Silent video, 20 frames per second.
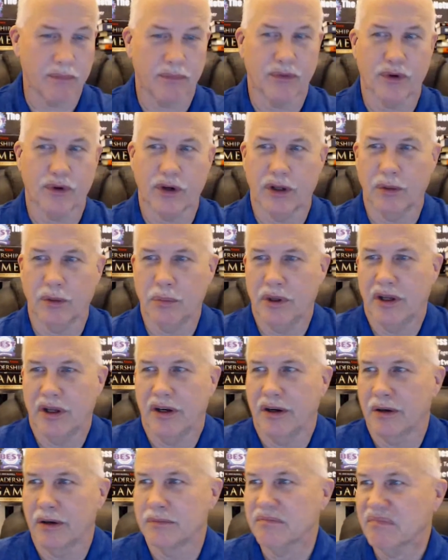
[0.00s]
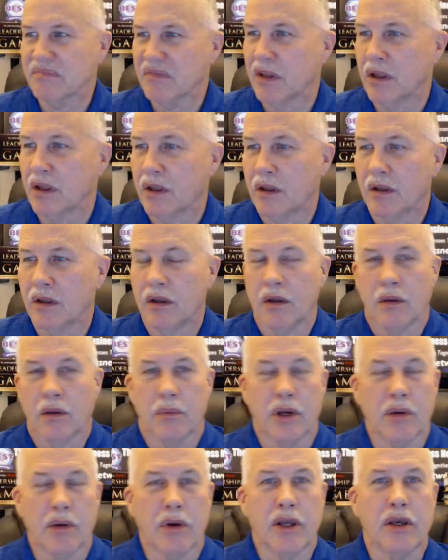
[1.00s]
for a little bit here. But
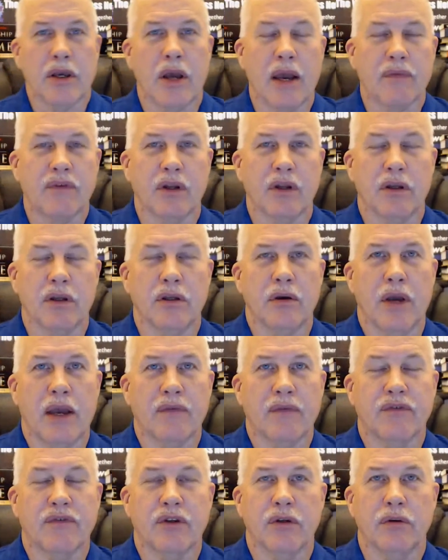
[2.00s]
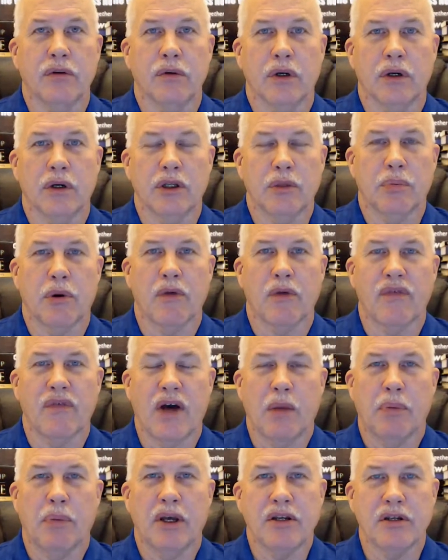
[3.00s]
anyway, you have to your
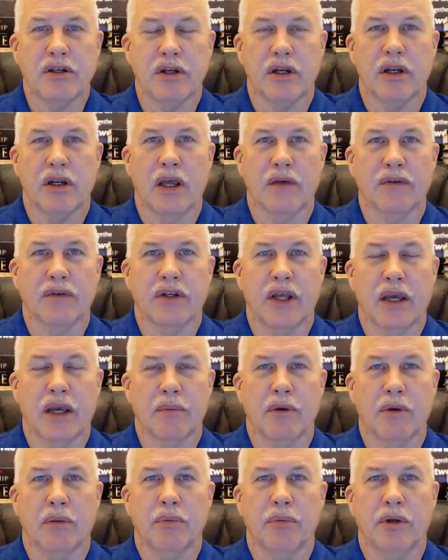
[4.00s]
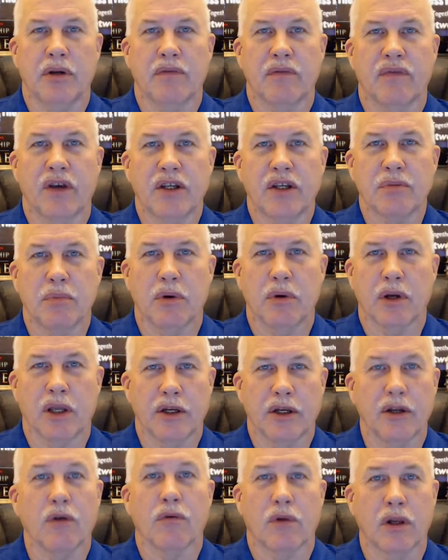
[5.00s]
profile page. You need to have a tab open in Facebook, and
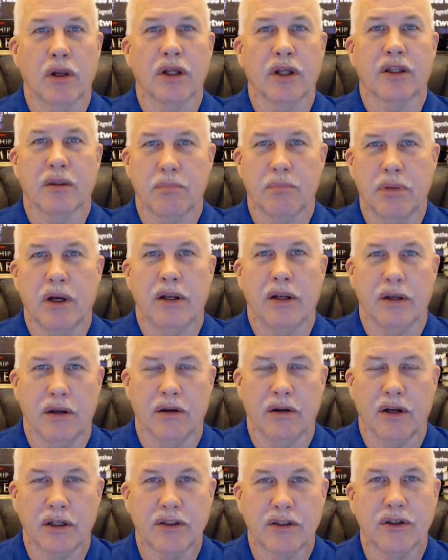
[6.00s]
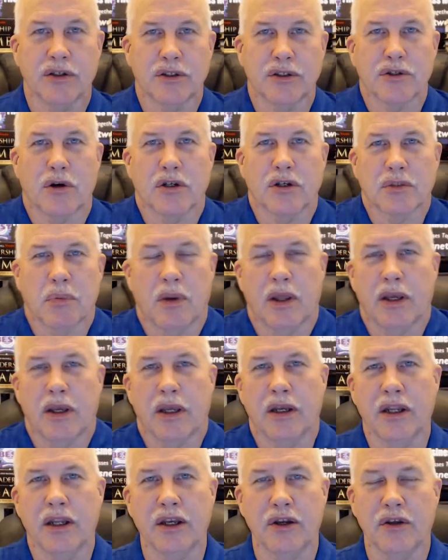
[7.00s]
don't click the button on it so it starts playing
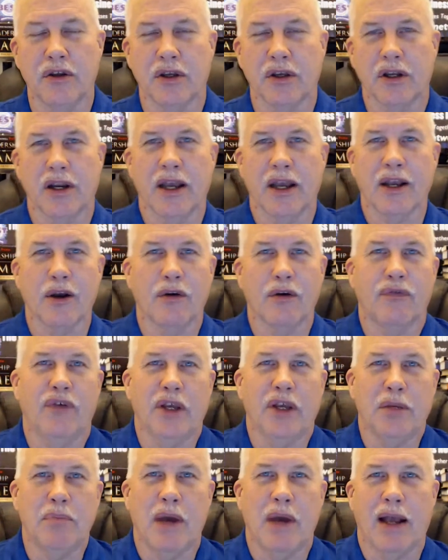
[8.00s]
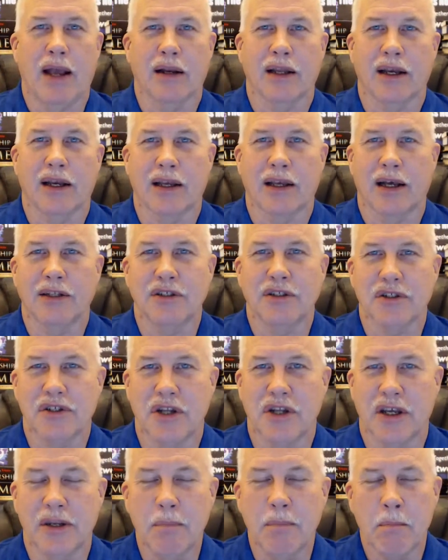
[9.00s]
and you get echo feedback like I just
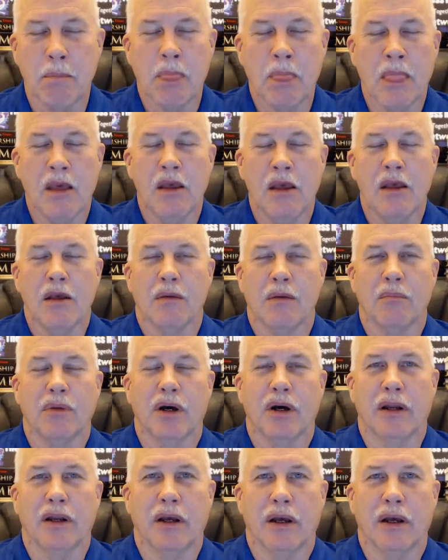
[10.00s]
did. But